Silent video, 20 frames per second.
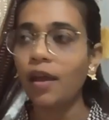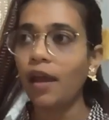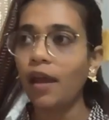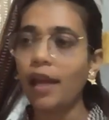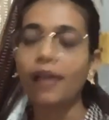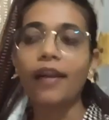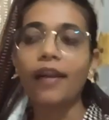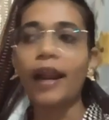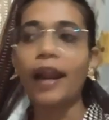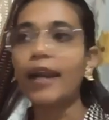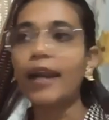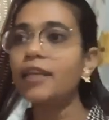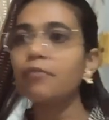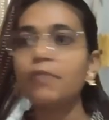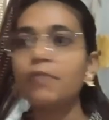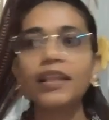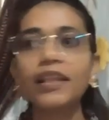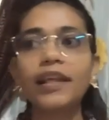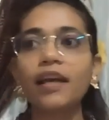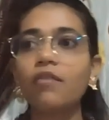And
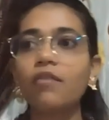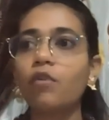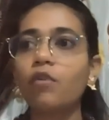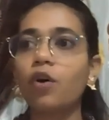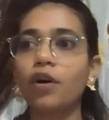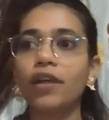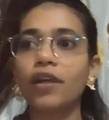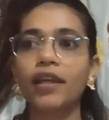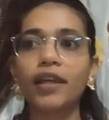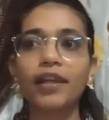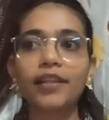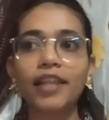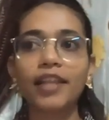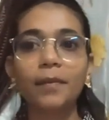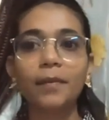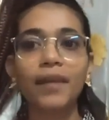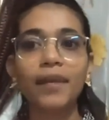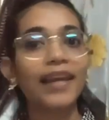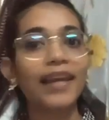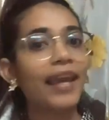randomly they are walking and they'll
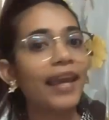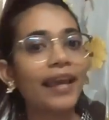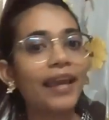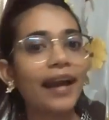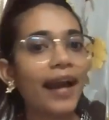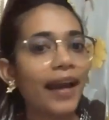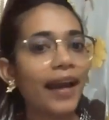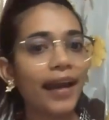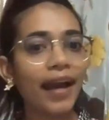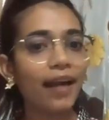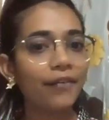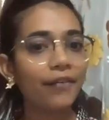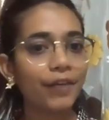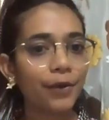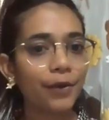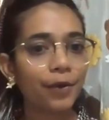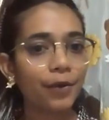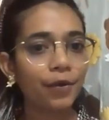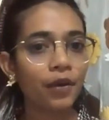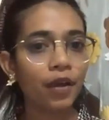be like, hey, hi, how are
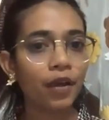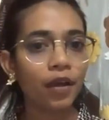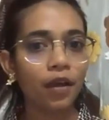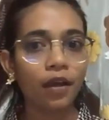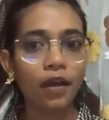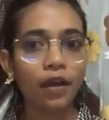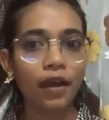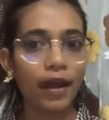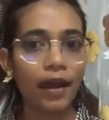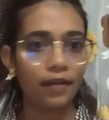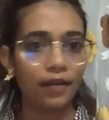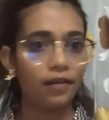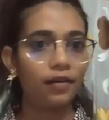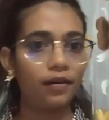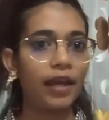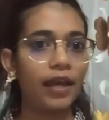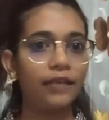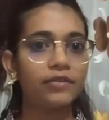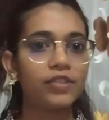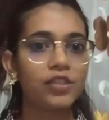you? And
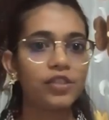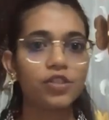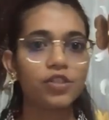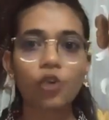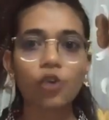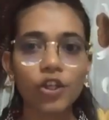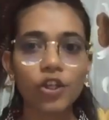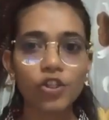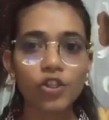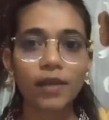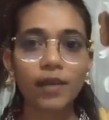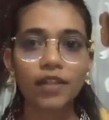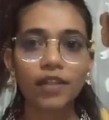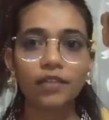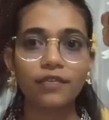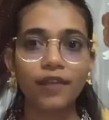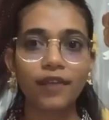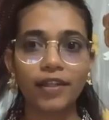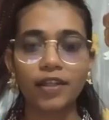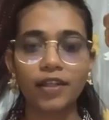I was astonished by the
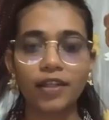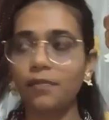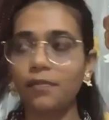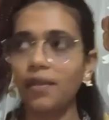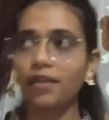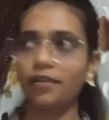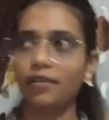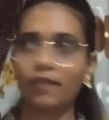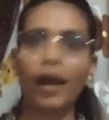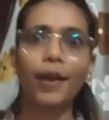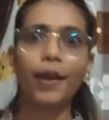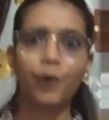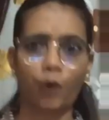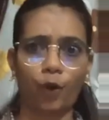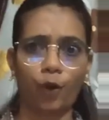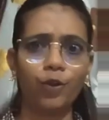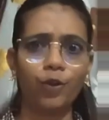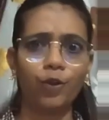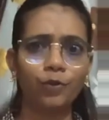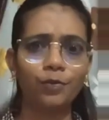fact. I'm like, are you
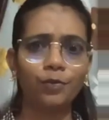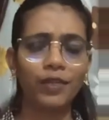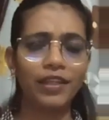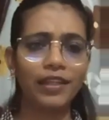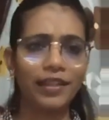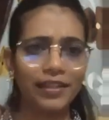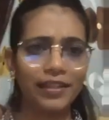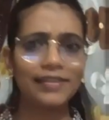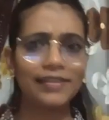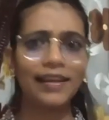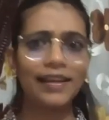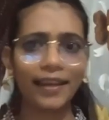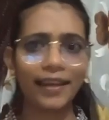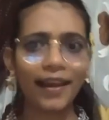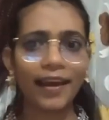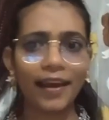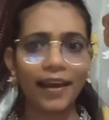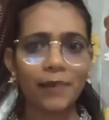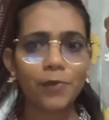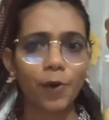talking to me? And he's like,
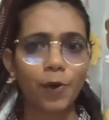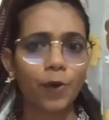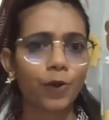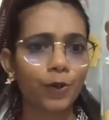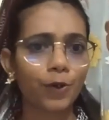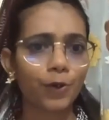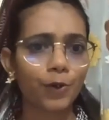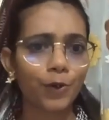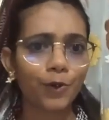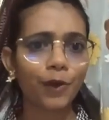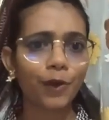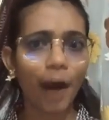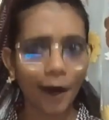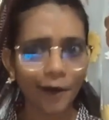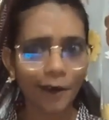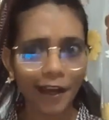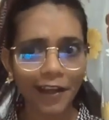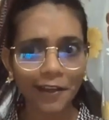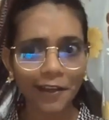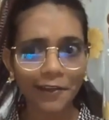yeah, I'm talking to you. How
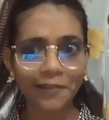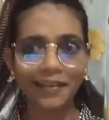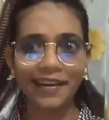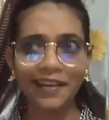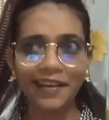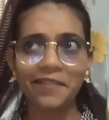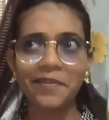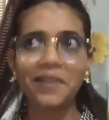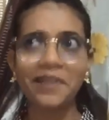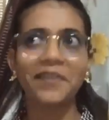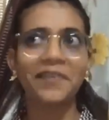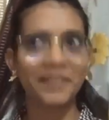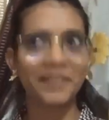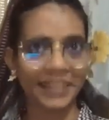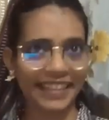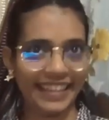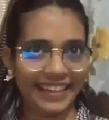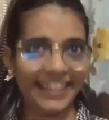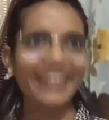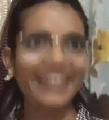are you? And I'm like,
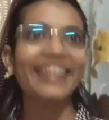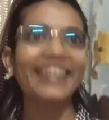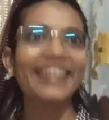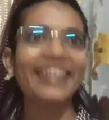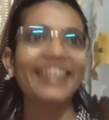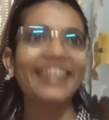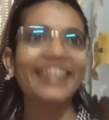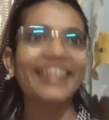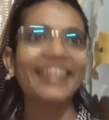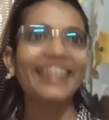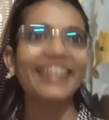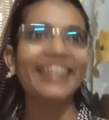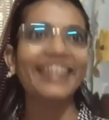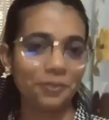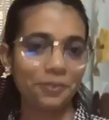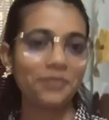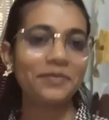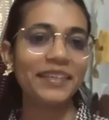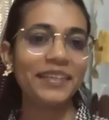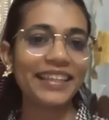okay,
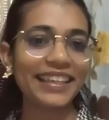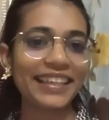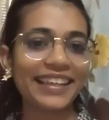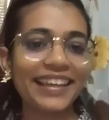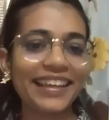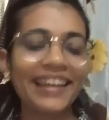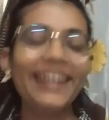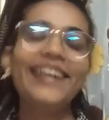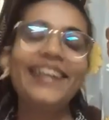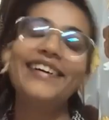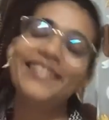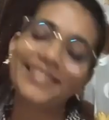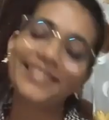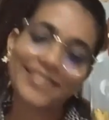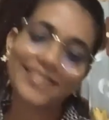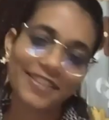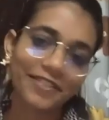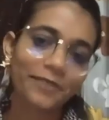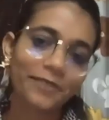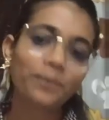that's new for me.
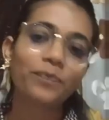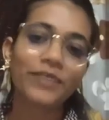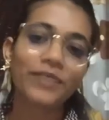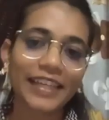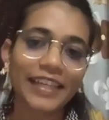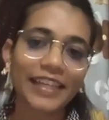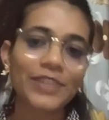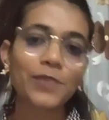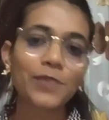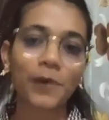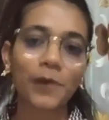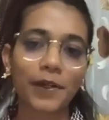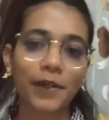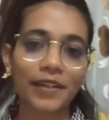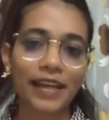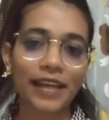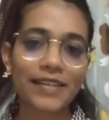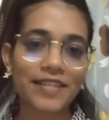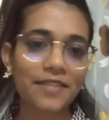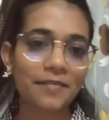So that's
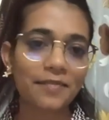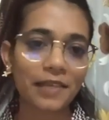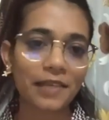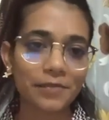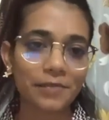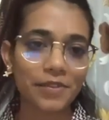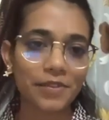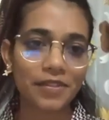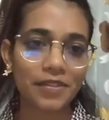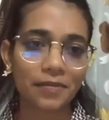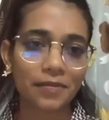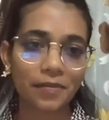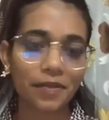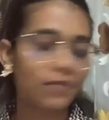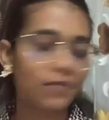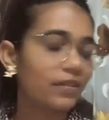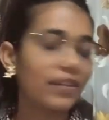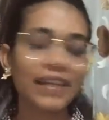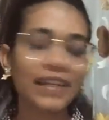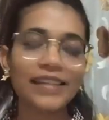what Azim Premji is
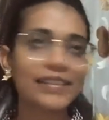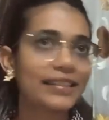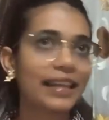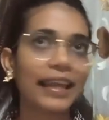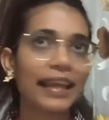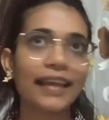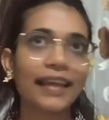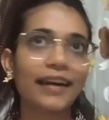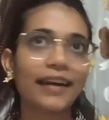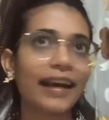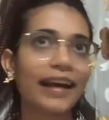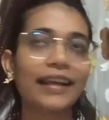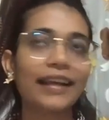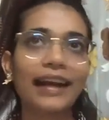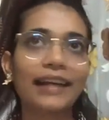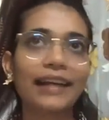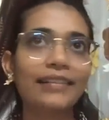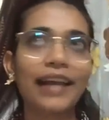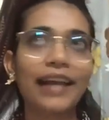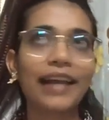about. There's like, I
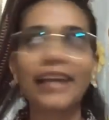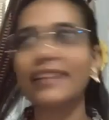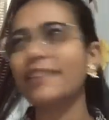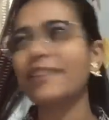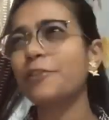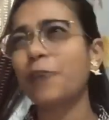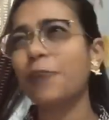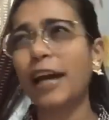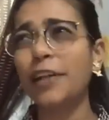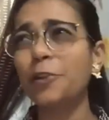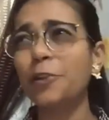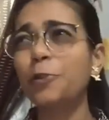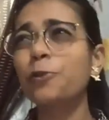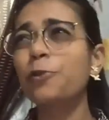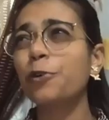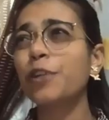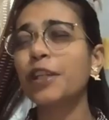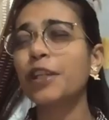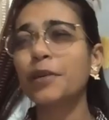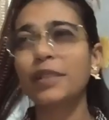
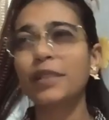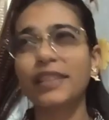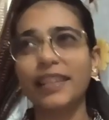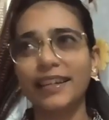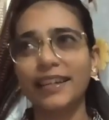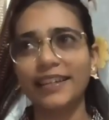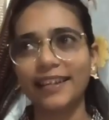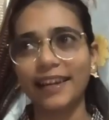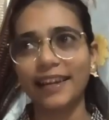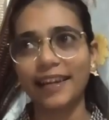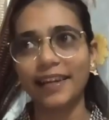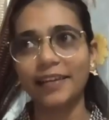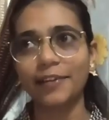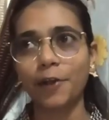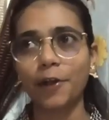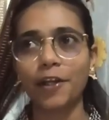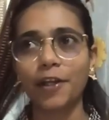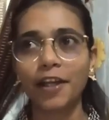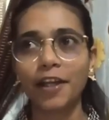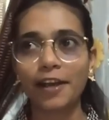don't even think like
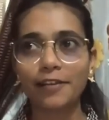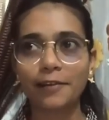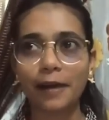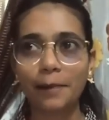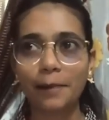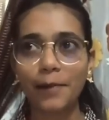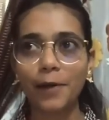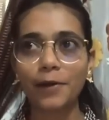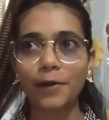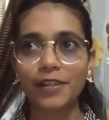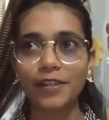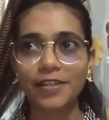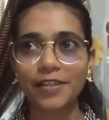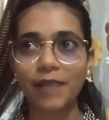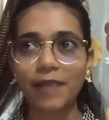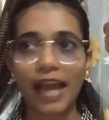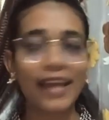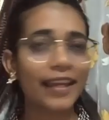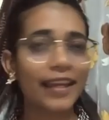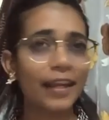talking about
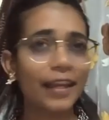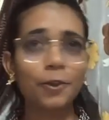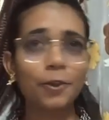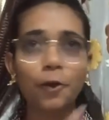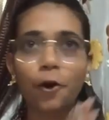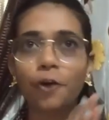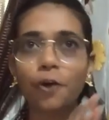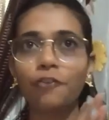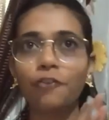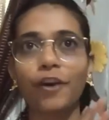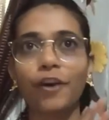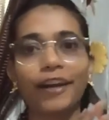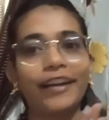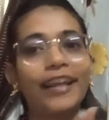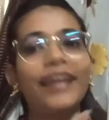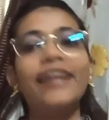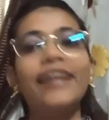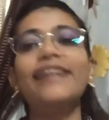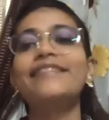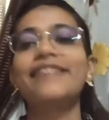Azim. I can talk for
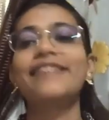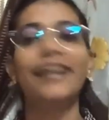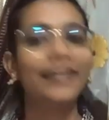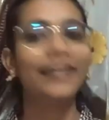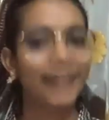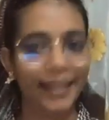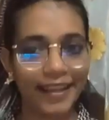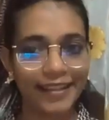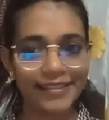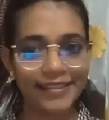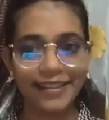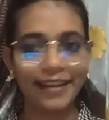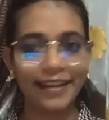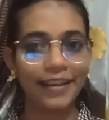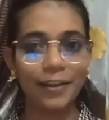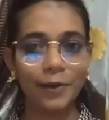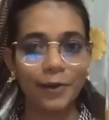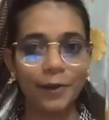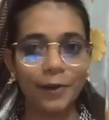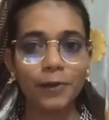days and days, and
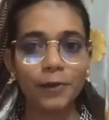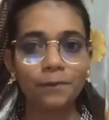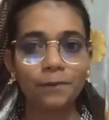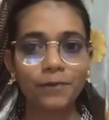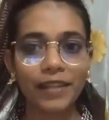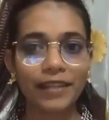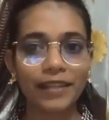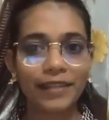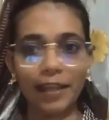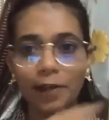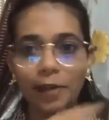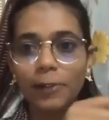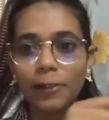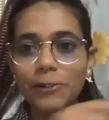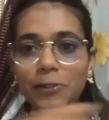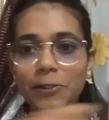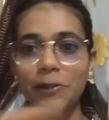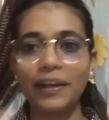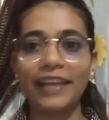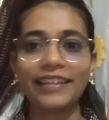then
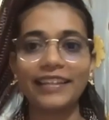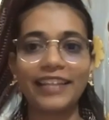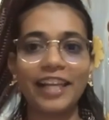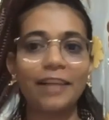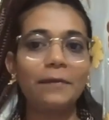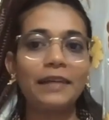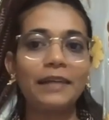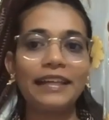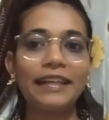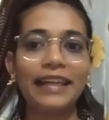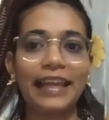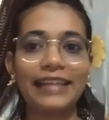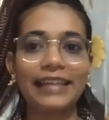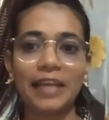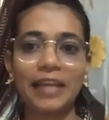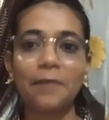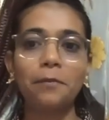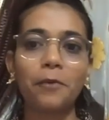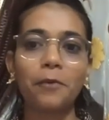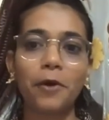also like there'll be like
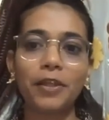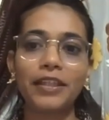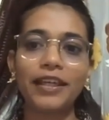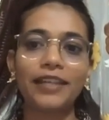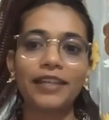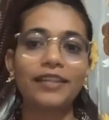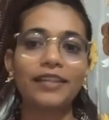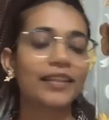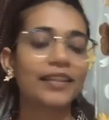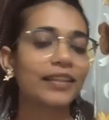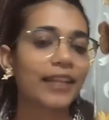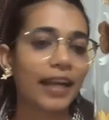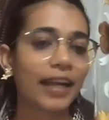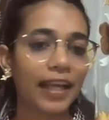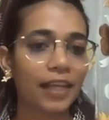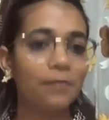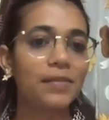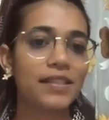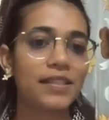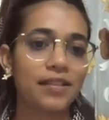some or the other thing that
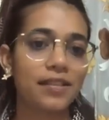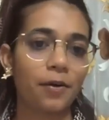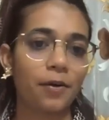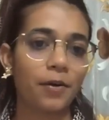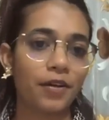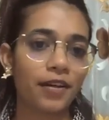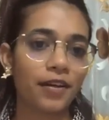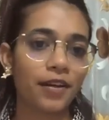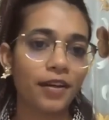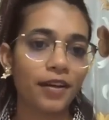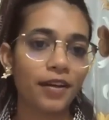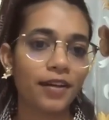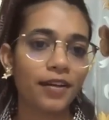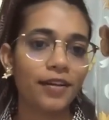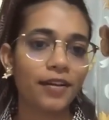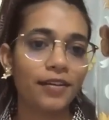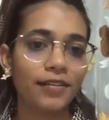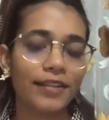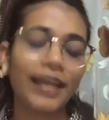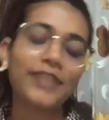I'll miss out.
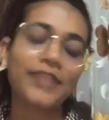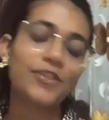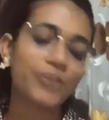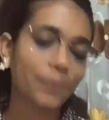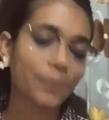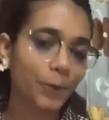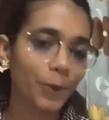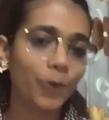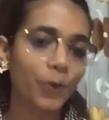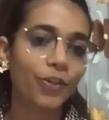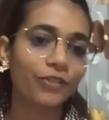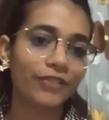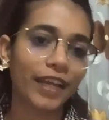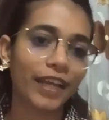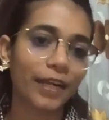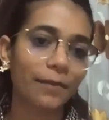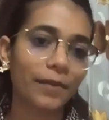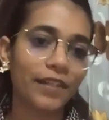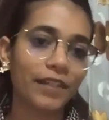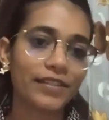That's the beauty of
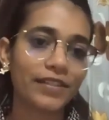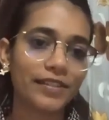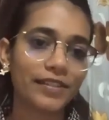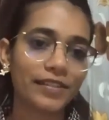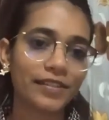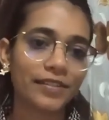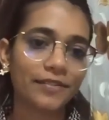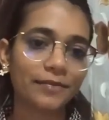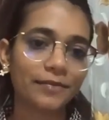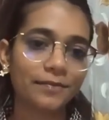that place.